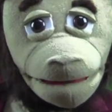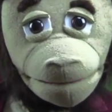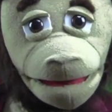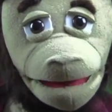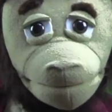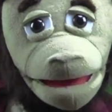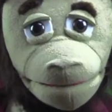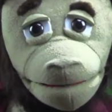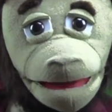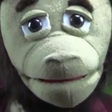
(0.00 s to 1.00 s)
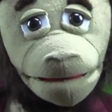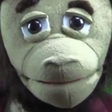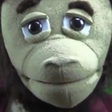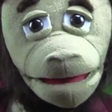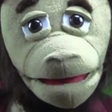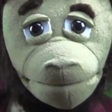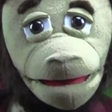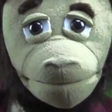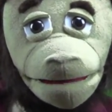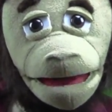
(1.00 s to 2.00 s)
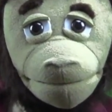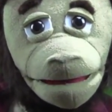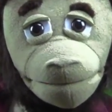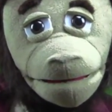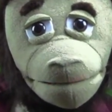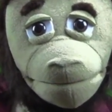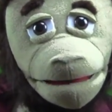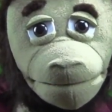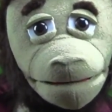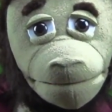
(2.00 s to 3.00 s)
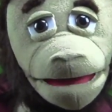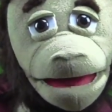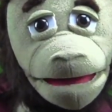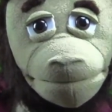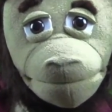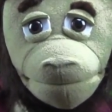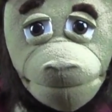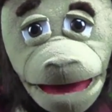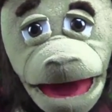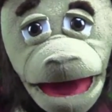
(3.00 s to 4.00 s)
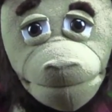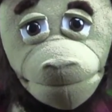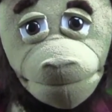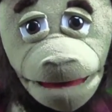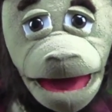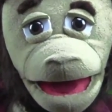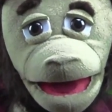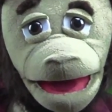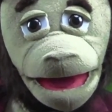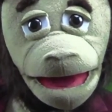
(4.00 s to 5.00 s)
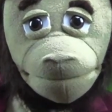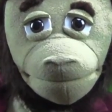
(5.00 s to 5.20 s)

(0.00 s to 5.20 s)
owner who came up with an offbeat perk for regular customers. Free beer.